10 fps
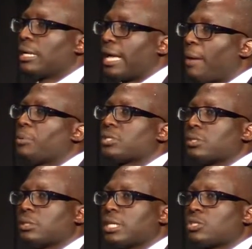
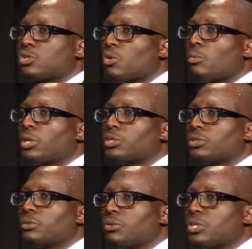capital, there's so
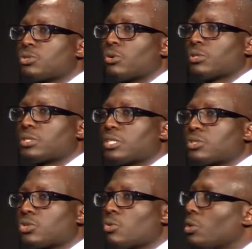much resource, there's
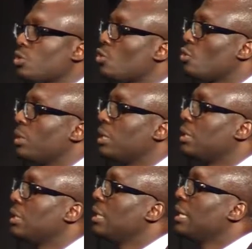so much
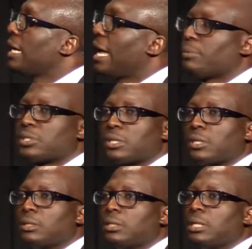human
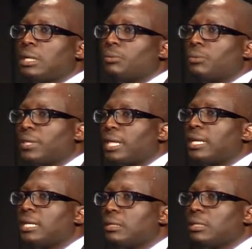capital
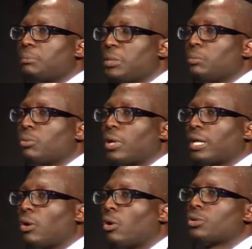within people,
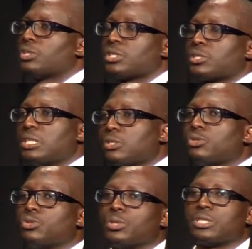and all you just need
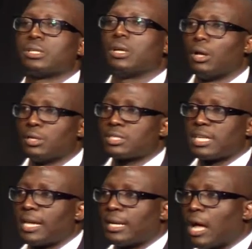to do is
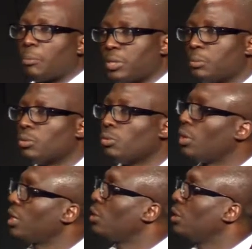understand how people
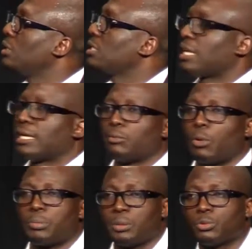work, understand
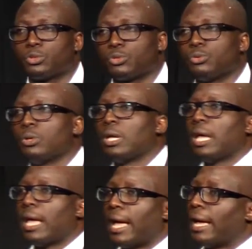what people do,
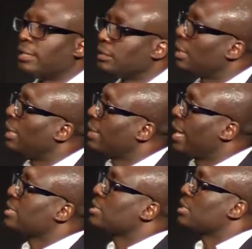and the
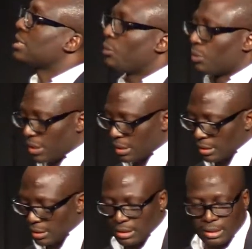answers are within